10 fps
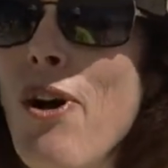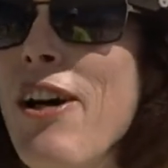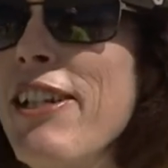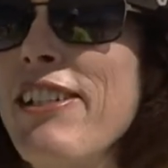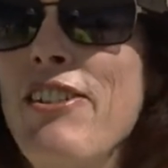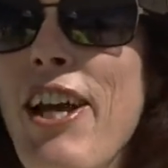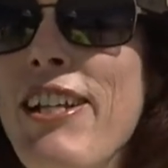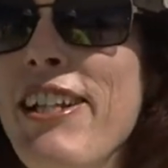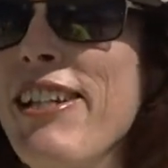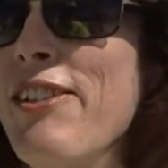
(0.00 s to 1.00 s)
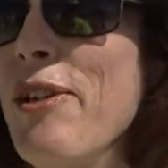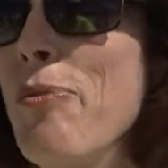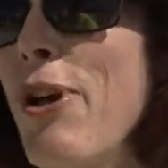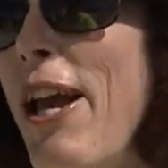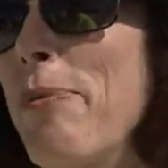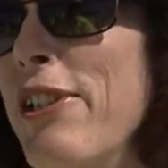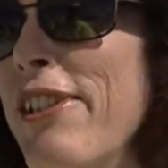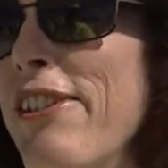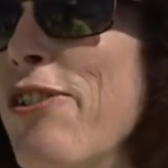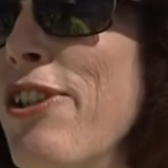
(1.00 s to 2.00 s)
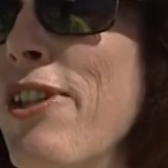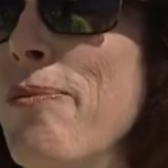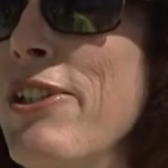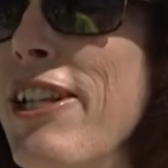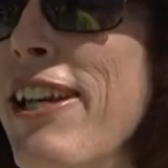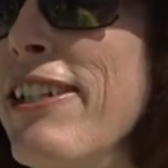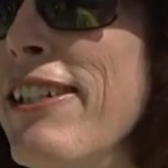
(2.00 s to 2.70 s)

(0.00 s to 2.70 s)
unexciting as it perhaps it is to them today.